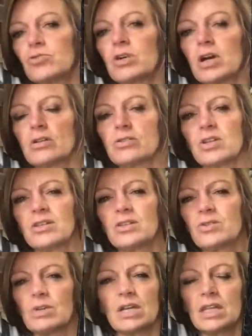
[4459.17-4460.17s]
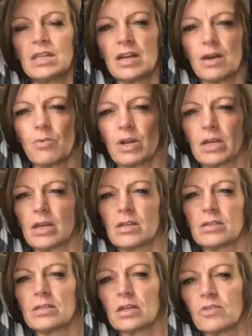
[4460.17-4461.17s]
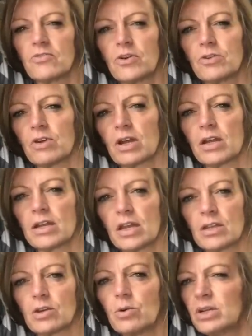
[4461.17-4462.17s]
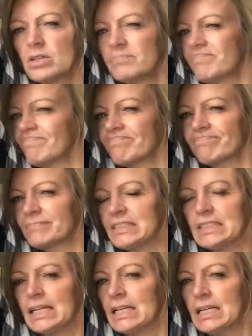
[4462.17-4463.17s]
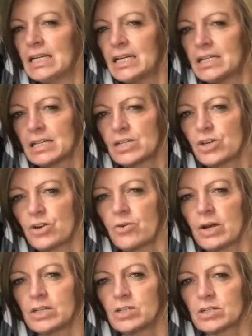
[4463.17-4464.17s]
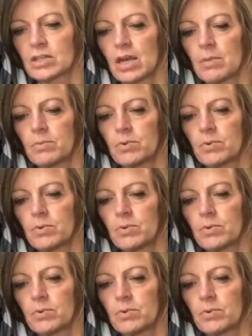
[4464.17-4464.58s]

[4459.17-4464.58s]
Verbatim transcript: colors on this one, and then I went against it the farther I got down the quilt. Like no, I just kept